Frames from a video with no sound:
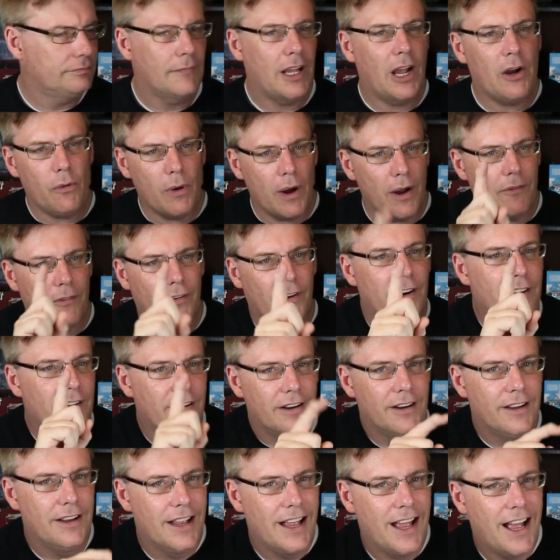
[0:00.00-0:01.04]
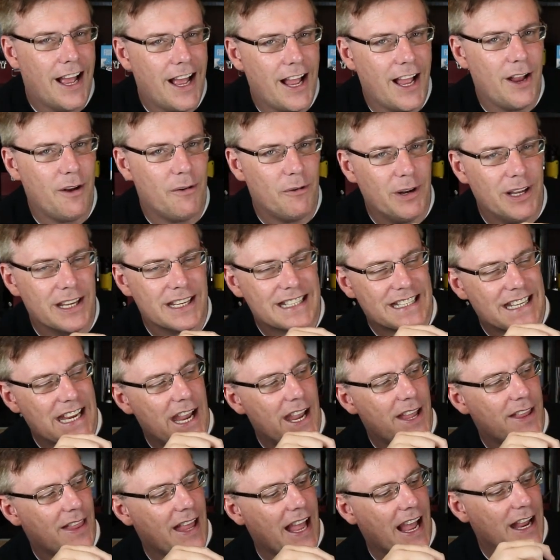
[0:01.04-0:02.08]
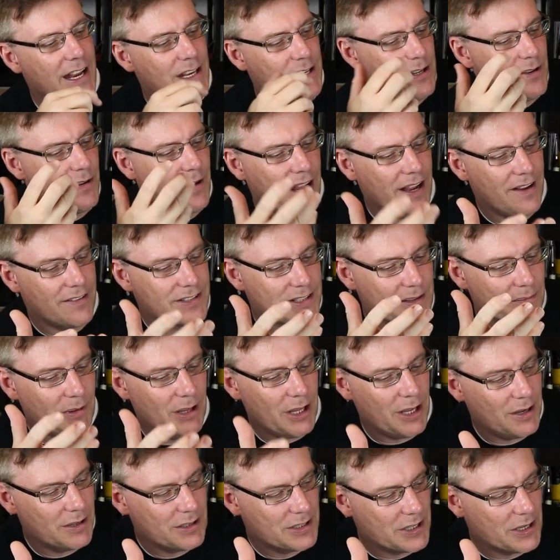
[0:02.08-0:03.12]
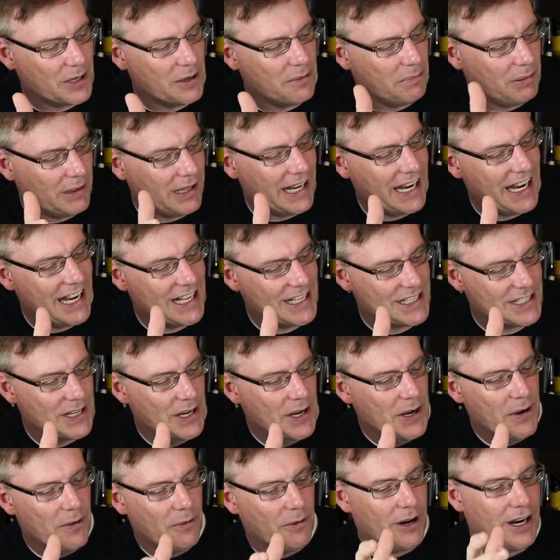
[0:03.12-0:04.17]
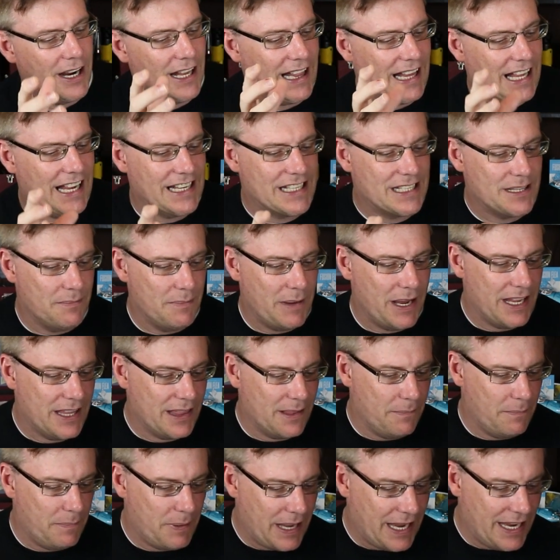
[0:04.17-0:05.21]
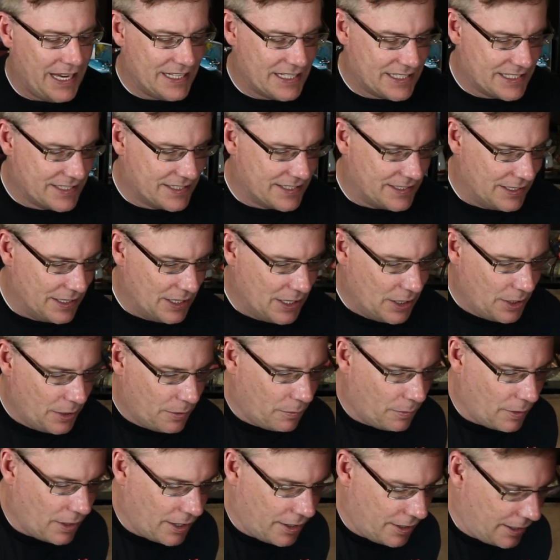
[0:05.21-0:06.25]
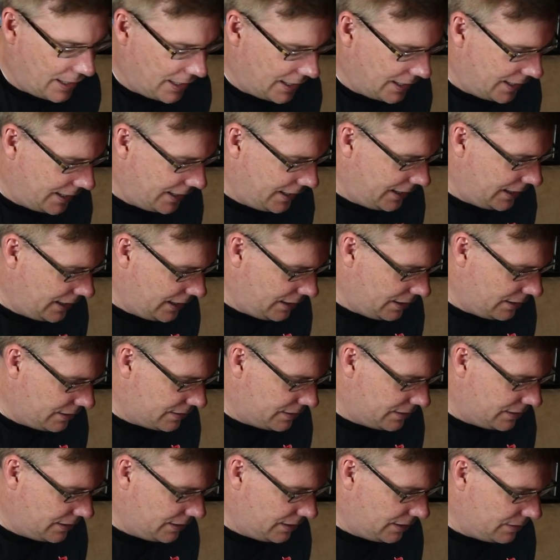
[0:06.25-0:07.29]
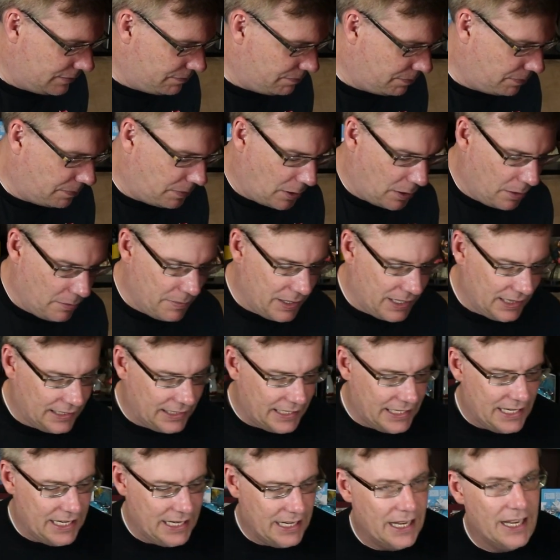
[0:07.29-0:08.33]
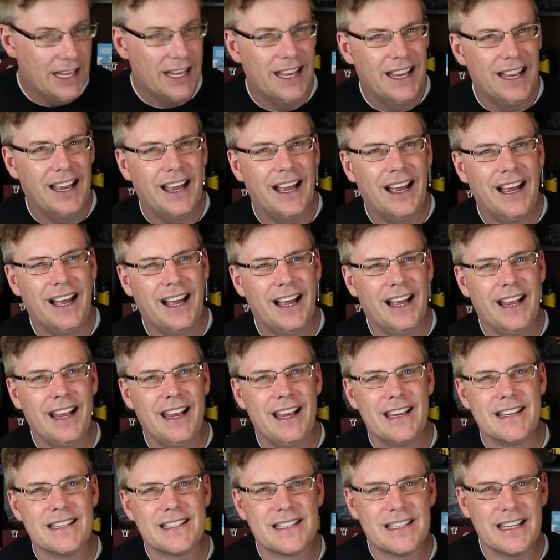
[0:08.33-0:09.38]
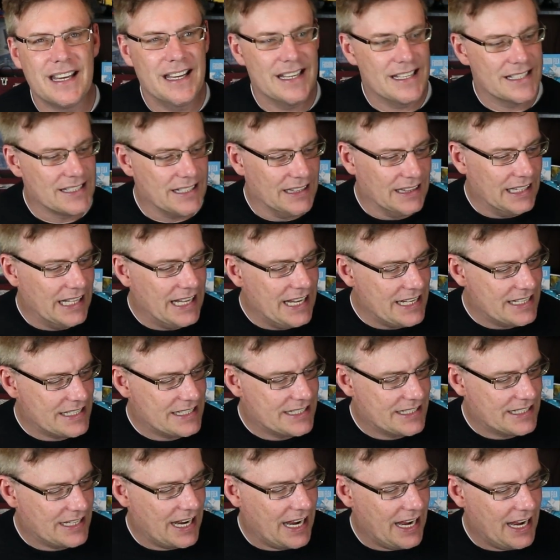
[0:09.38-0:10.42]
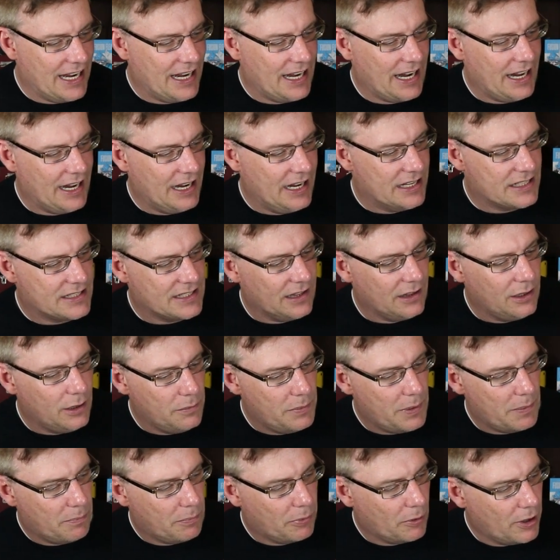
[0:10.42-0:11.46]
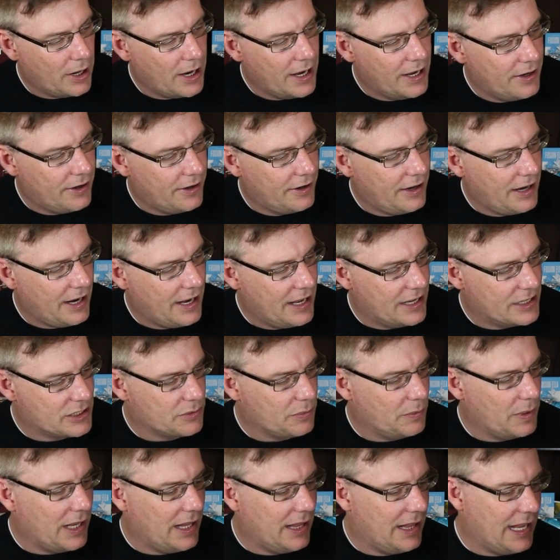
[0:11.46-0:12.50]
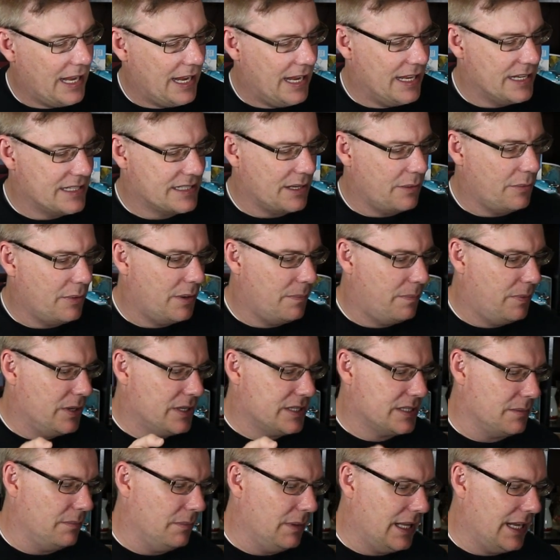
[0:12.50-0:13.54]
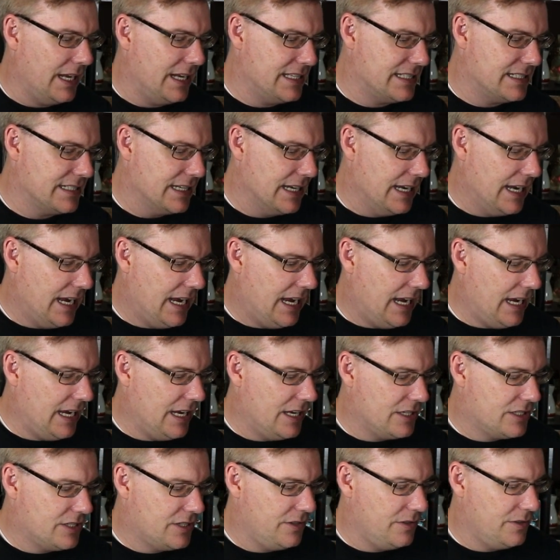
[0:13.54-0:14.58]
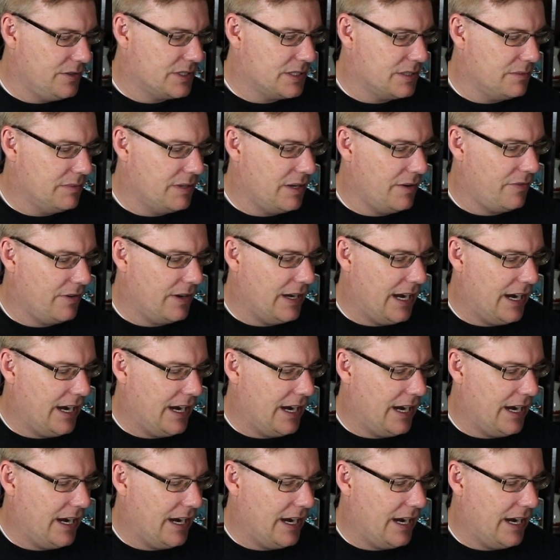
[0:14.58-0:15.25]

However, I will say that I do have some long-term plans where I'd like to make the base where it permanently is lit and is a little bit brighter, as well as I want to put some lights into some different